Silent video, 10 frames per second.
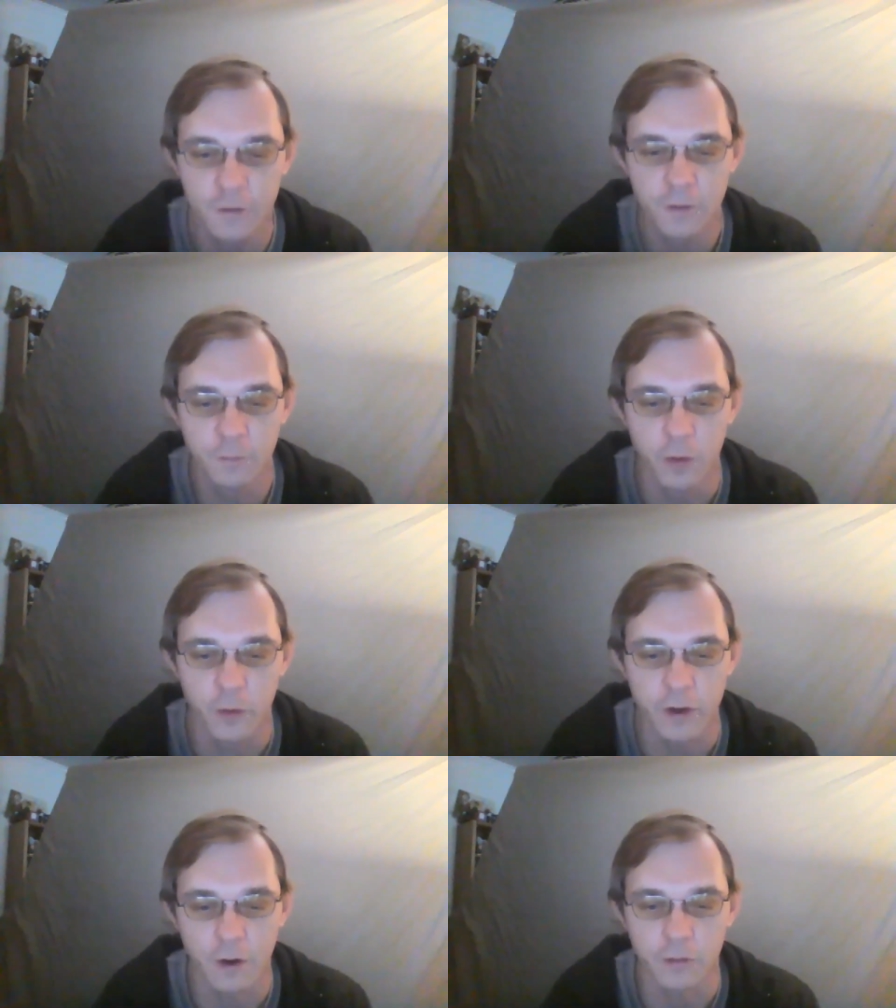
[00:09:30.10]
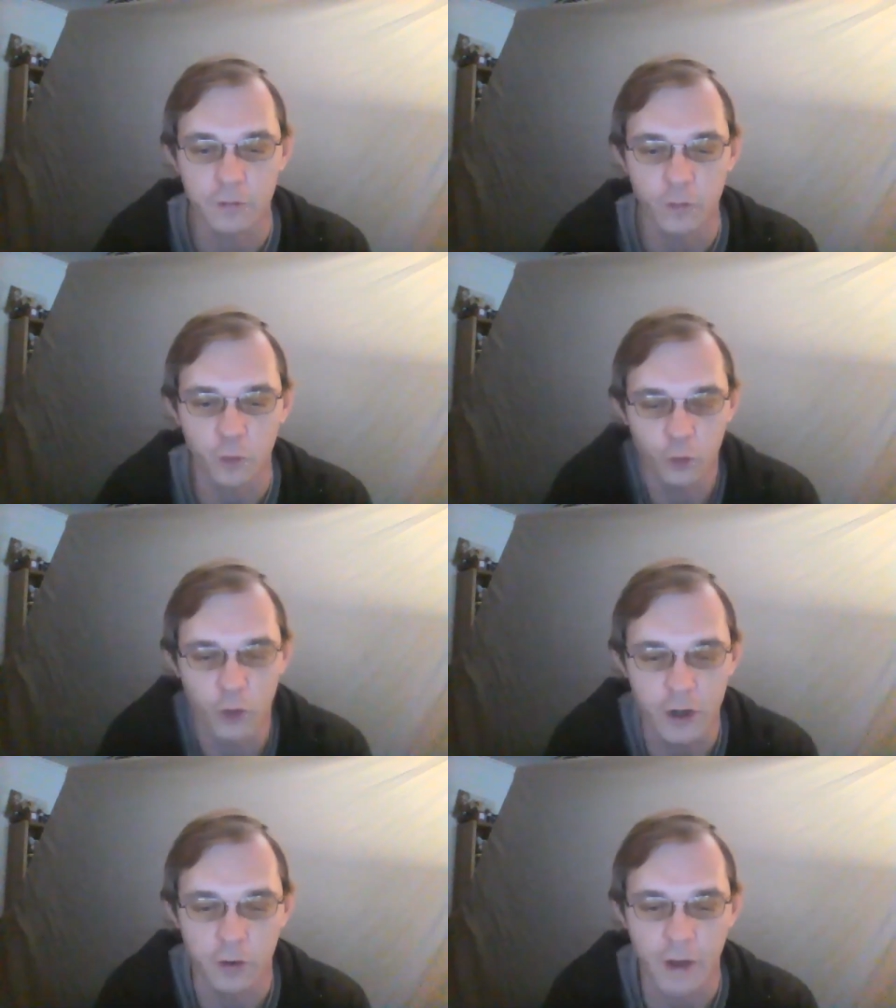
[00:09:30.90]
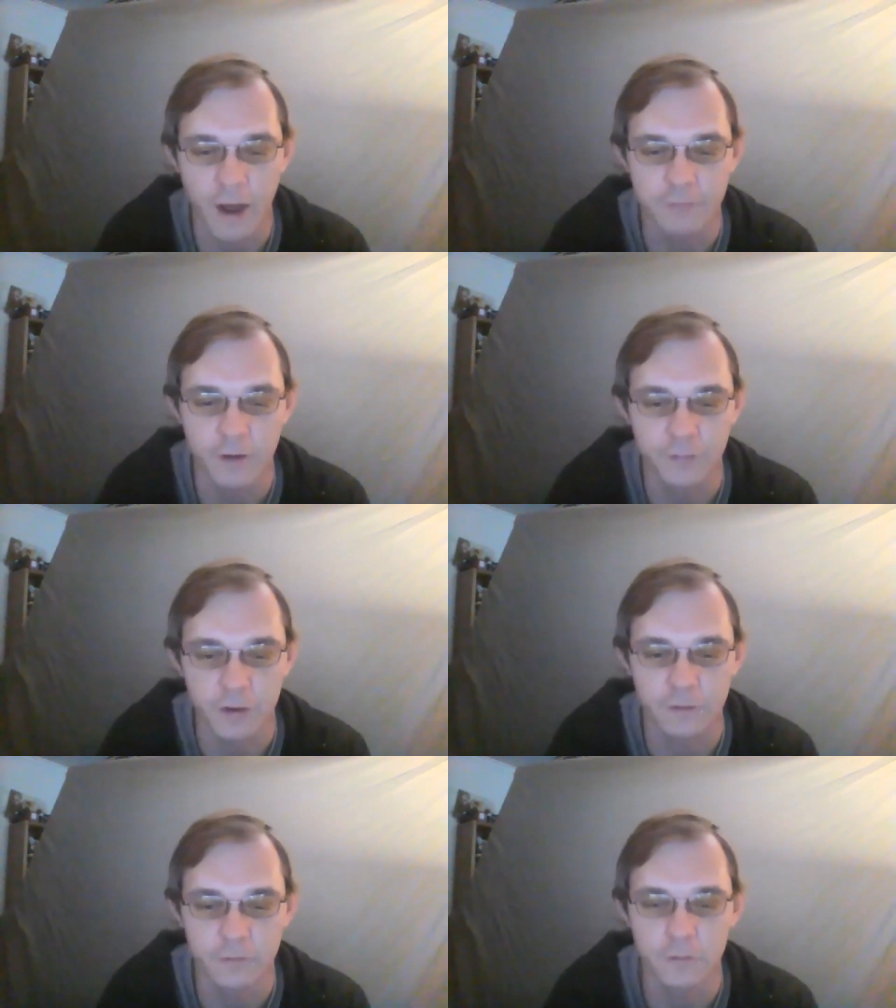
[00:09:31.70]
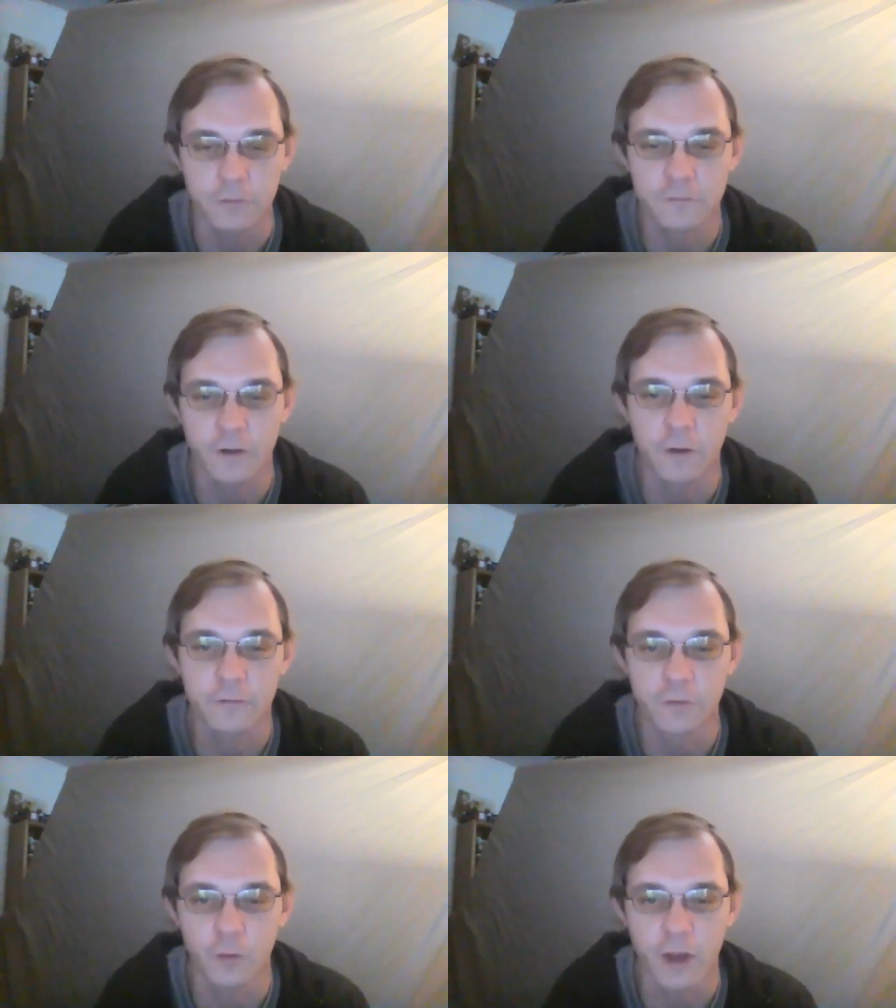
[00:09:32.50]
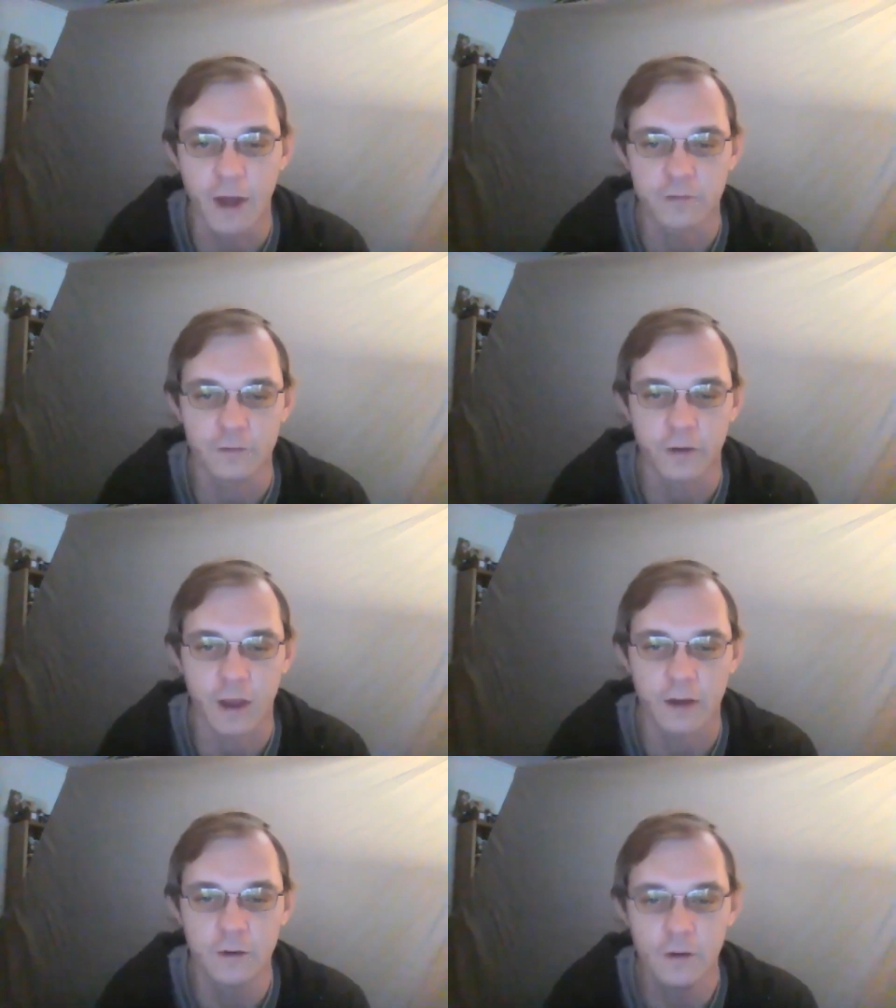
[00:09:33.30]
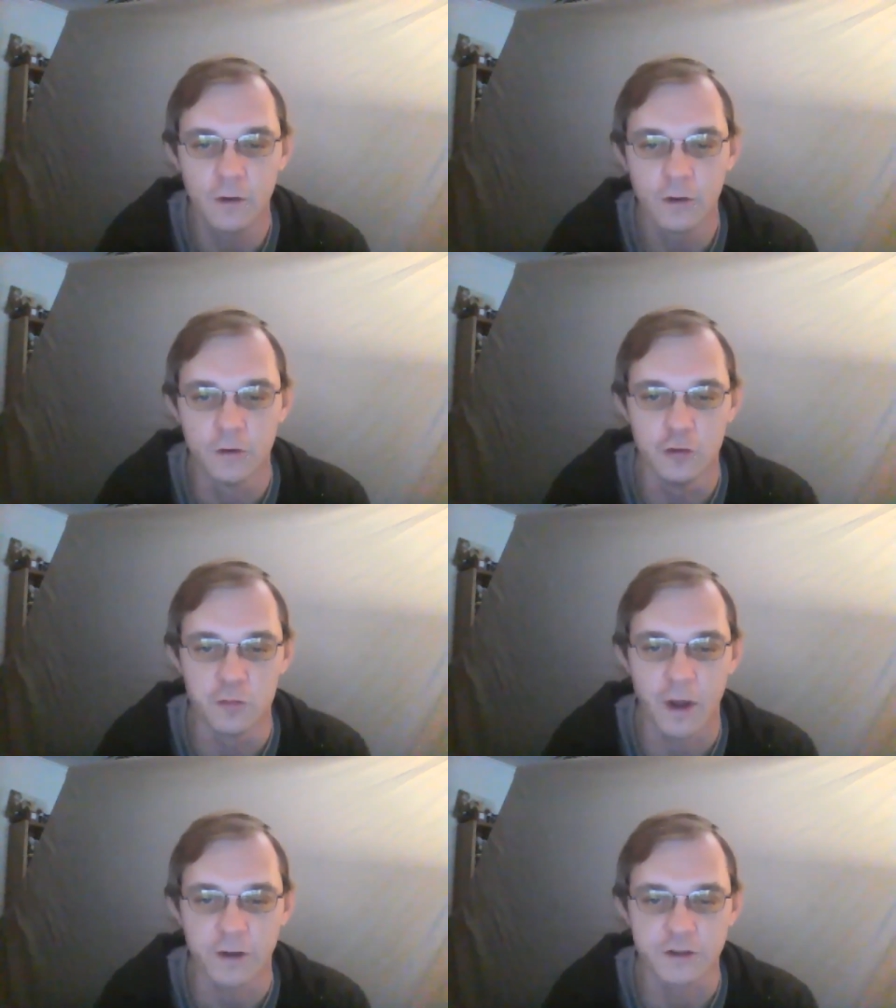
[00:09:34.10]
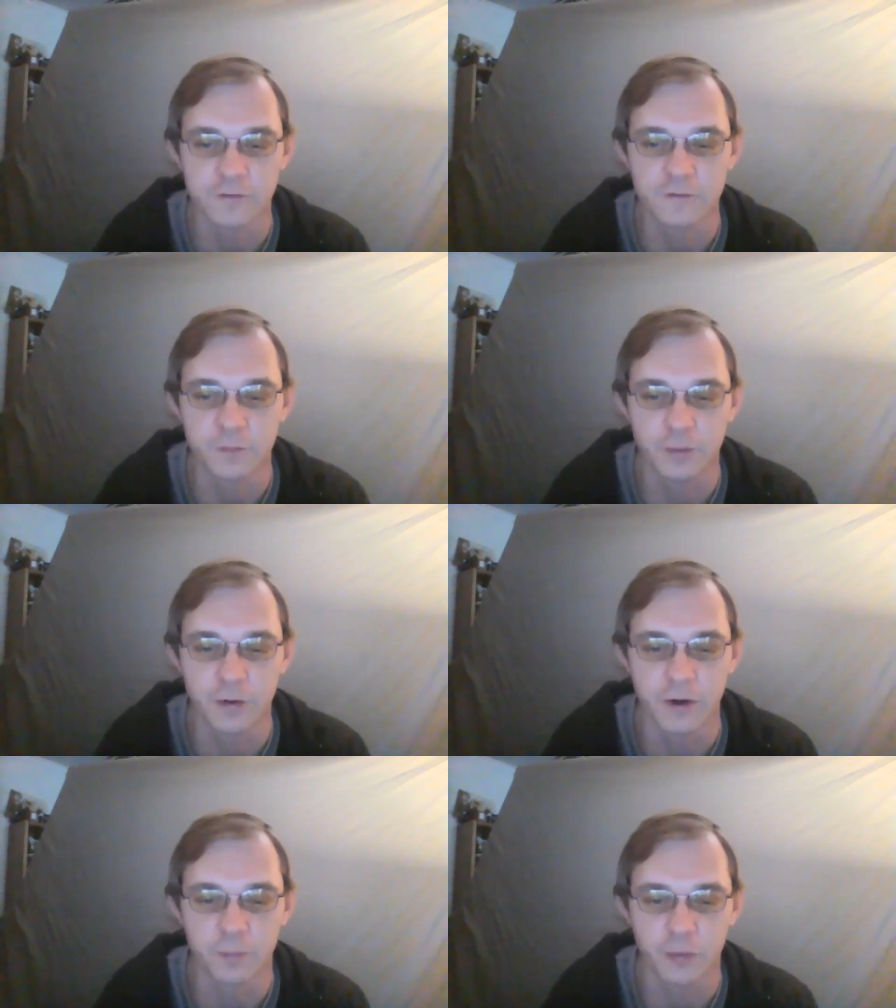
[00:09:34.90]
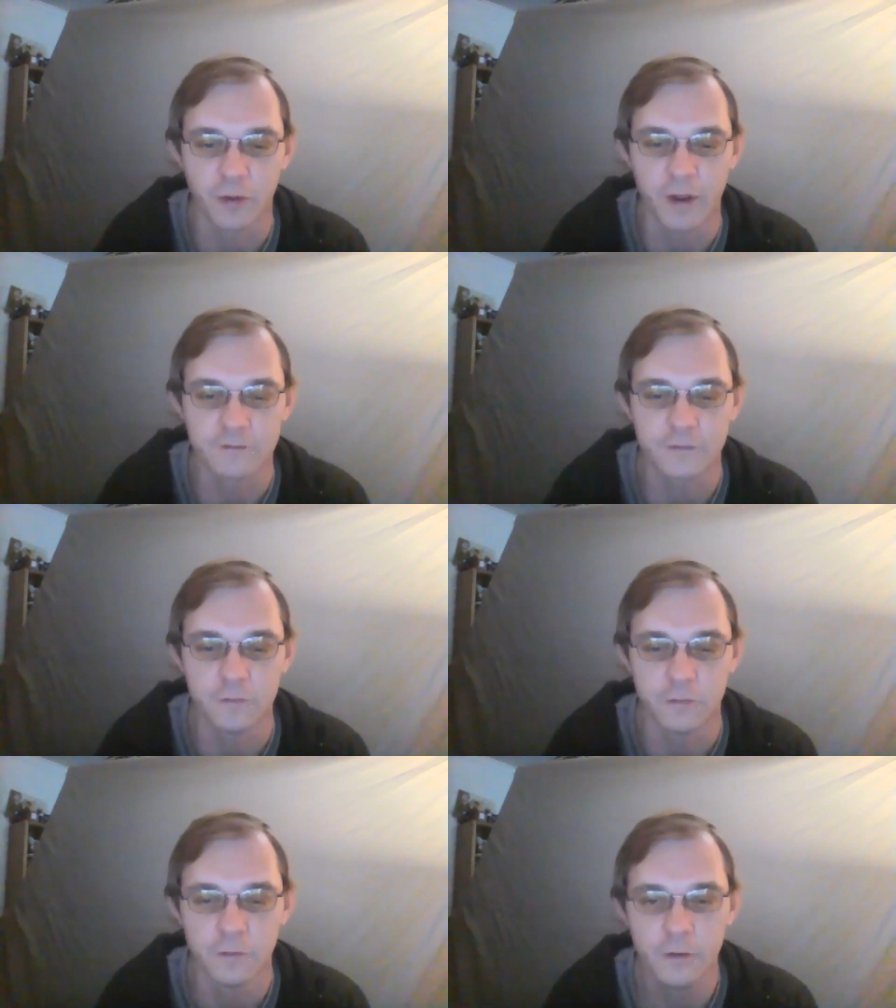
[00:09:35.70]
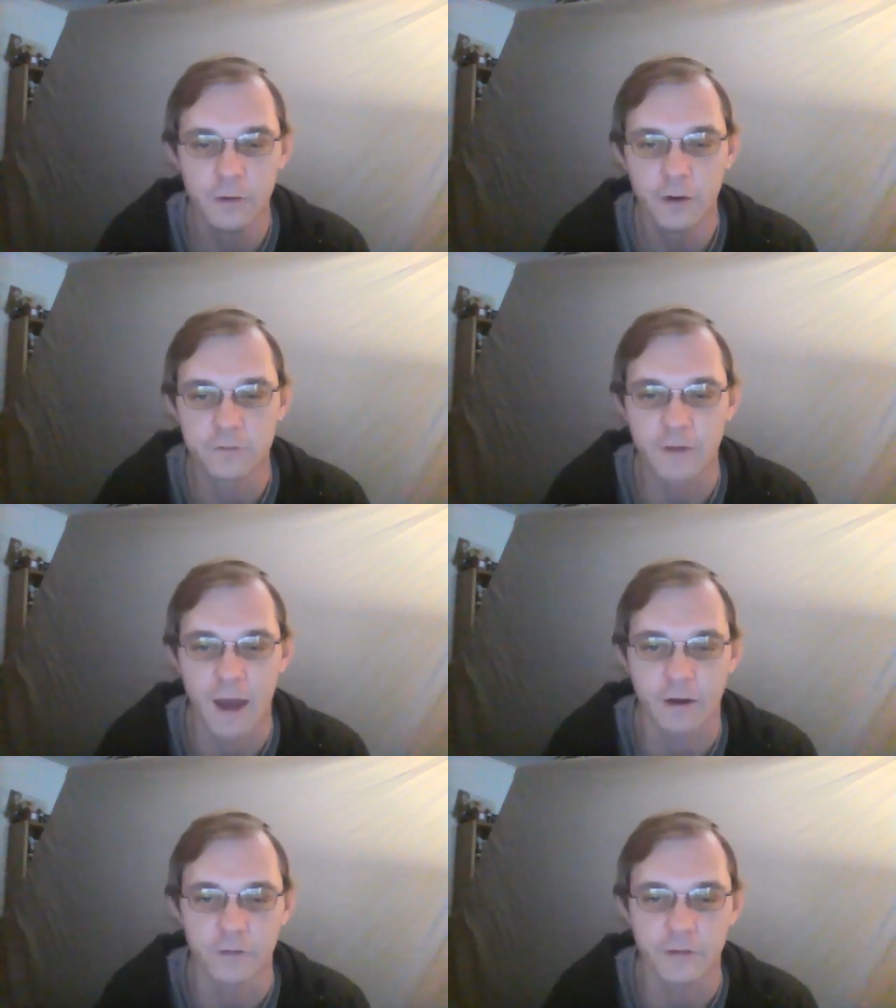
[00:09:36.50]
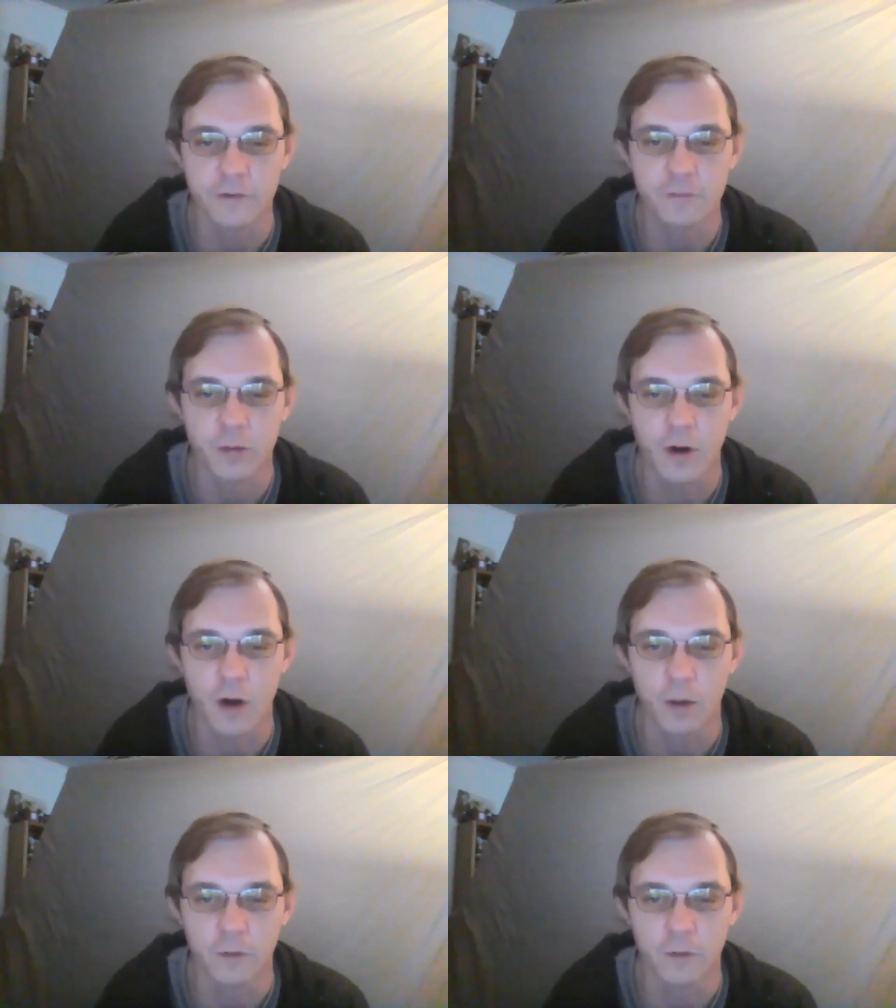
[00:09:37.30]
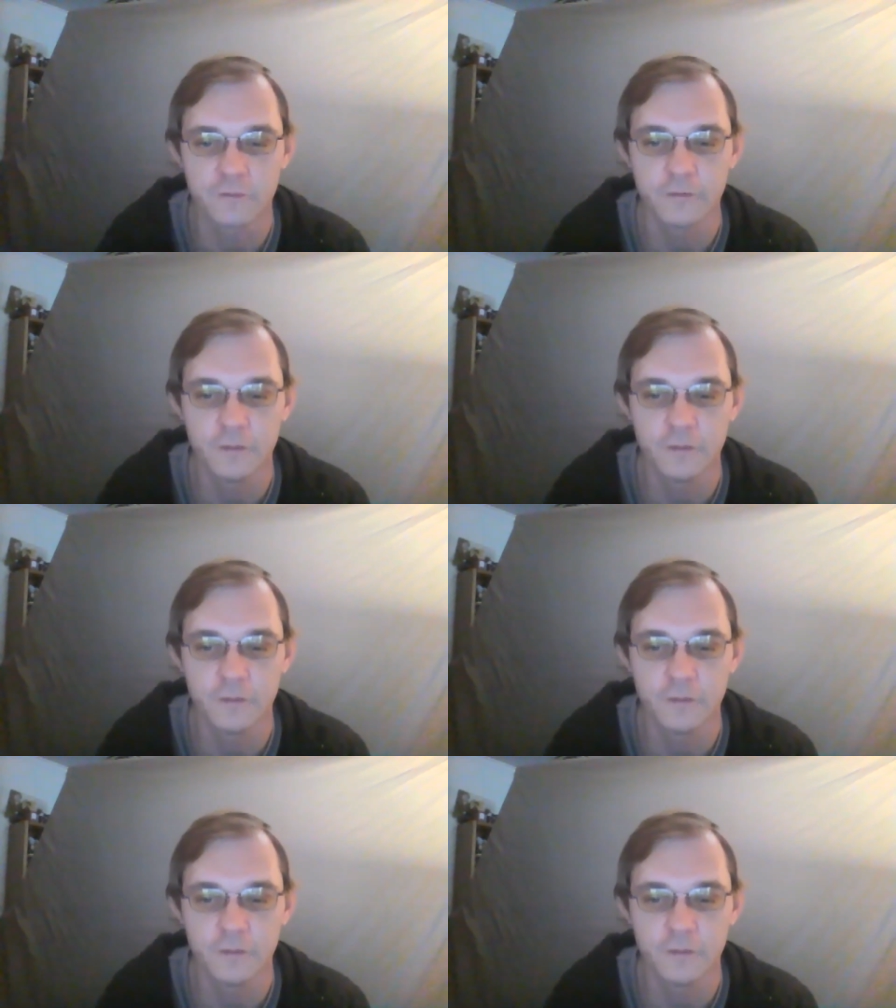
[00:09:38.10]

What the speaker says: but we don't have nothing to do so. So we have to look at new measures to put in place to tackle these problems.